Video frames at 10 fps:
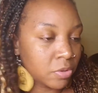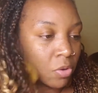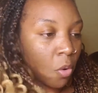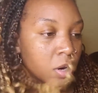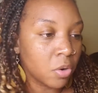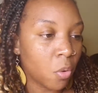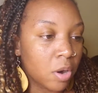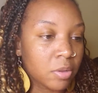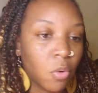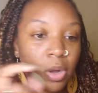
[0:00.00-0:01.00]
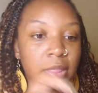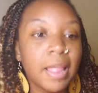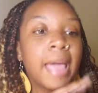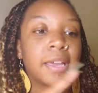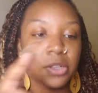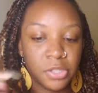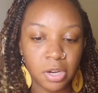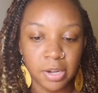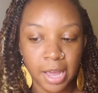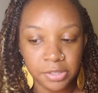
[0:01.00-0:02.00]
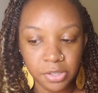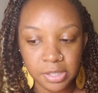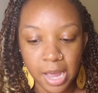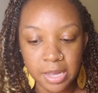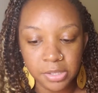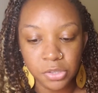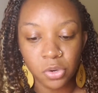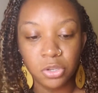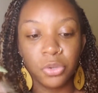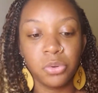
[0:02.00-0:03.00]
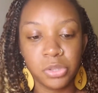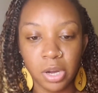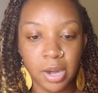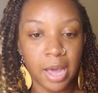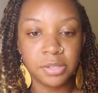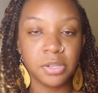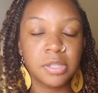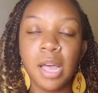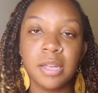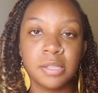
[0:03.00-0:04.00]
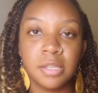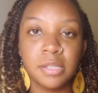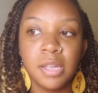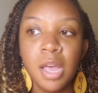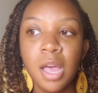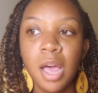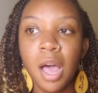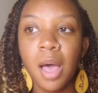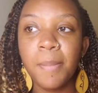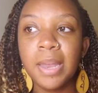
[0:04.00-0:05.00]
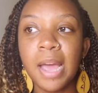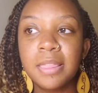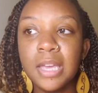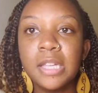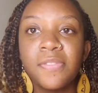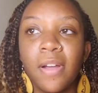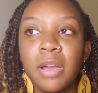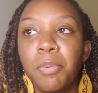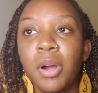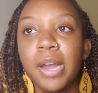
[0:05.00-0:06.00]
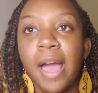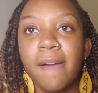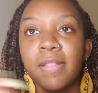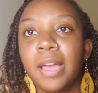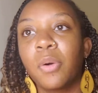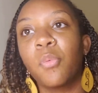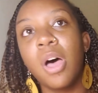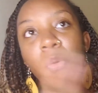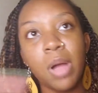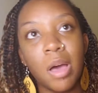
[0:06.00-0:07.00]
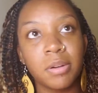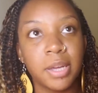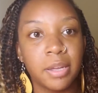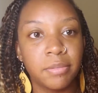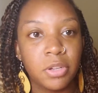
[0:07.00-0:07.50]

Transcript: or like certain exercises or do certain exercises. And I think it's very important to have like a well-rounded,